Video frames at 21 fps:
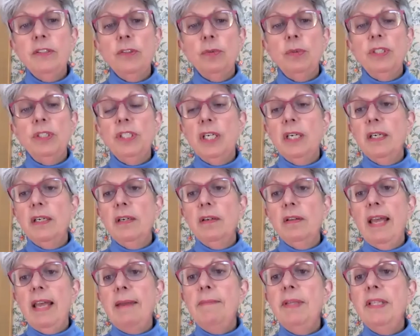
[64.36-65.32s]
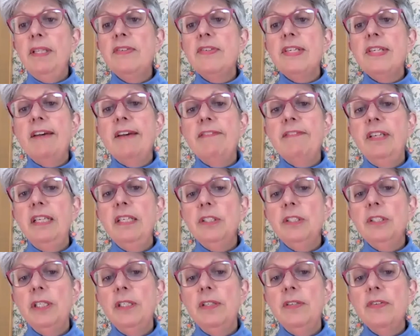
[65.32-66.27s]
which are layman's
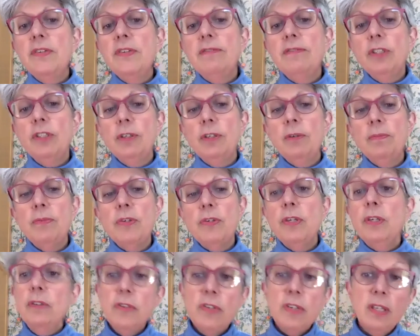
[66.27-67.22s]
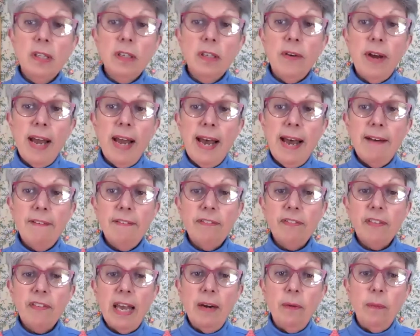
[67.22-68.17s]
definitions of terms used in the graph
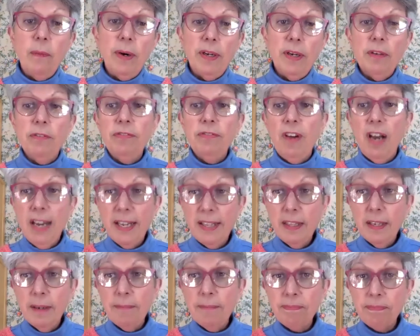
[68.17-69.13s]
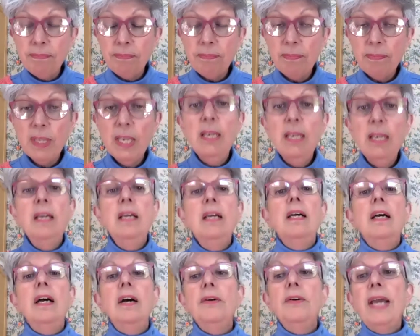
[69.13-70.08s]
and where you find them.
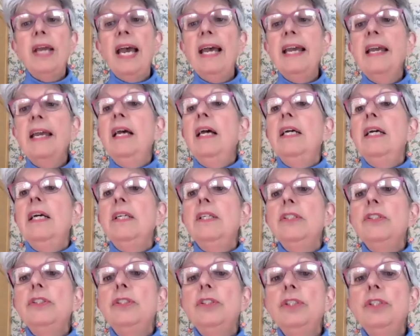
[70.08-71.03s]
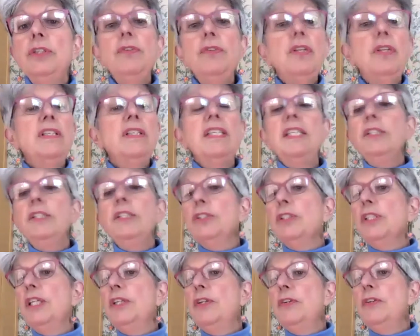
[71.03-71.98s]
Okay, teachers
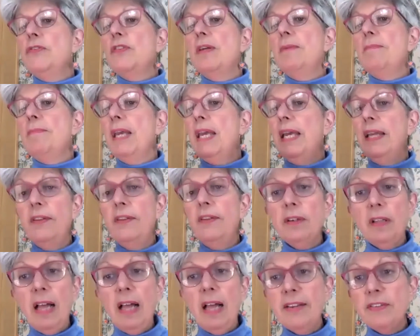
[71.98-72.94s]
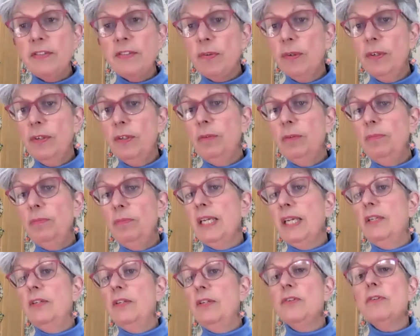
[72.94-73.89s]
can use them in their classroom, they
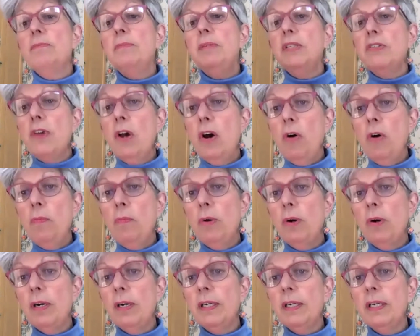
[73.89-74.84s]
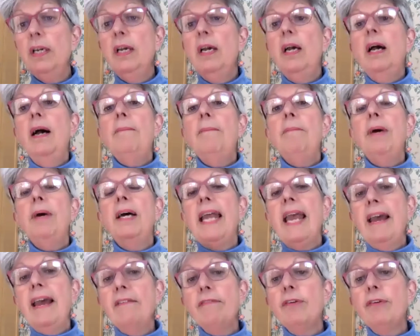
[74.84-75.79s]
can use them as homework, but
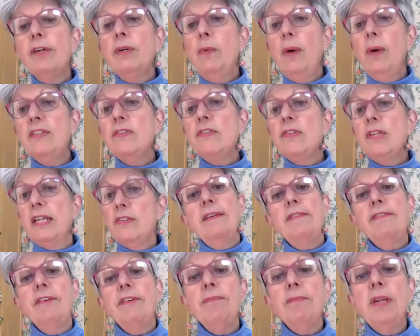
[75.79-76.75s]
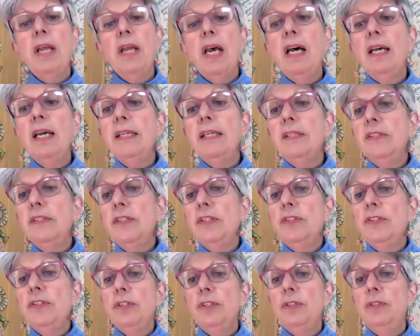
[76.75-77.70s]
every Wednesday from 9 to
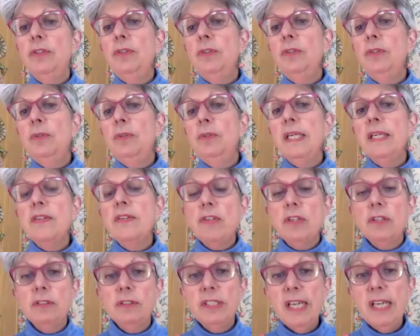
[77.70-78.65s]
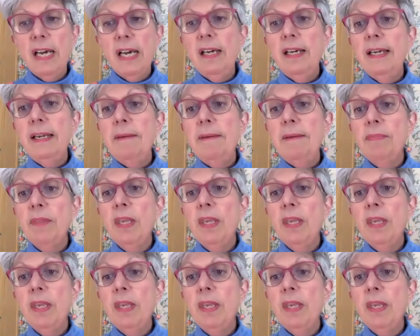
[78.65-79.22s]
2 Eastern time,